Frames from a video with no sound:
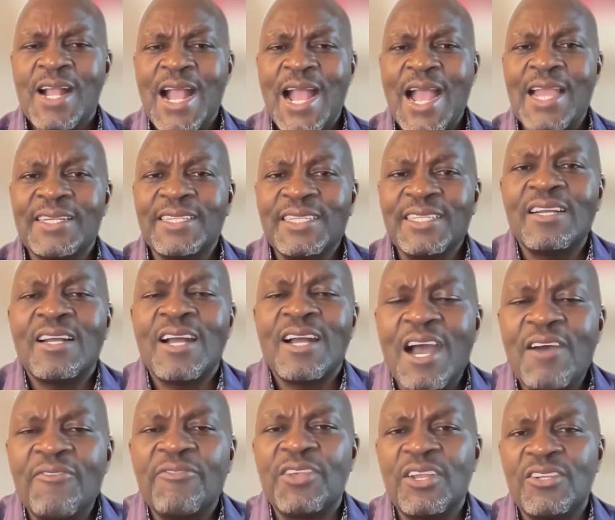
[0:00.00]
I didn't
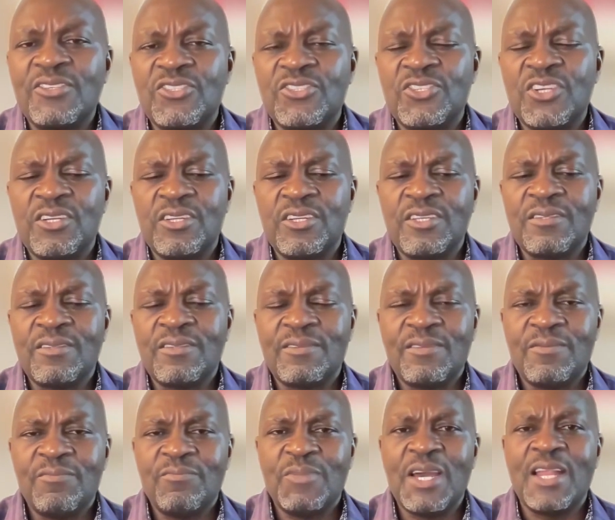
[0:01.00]
have that journey,
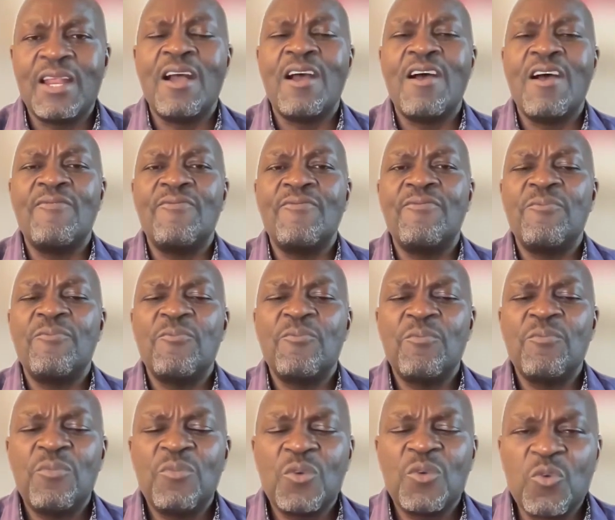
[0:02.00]
but I have
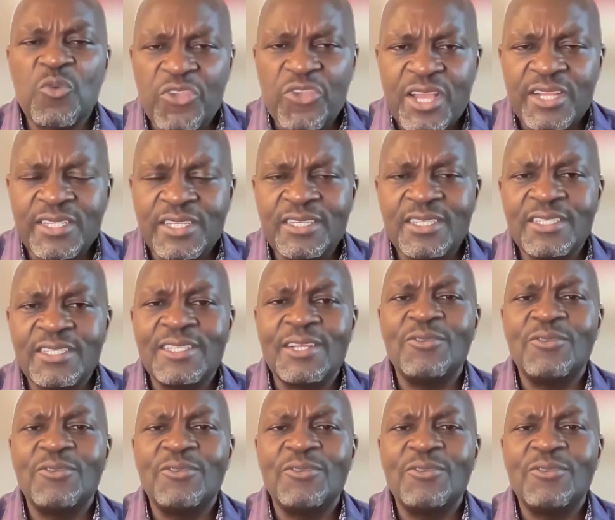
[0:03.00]
created it.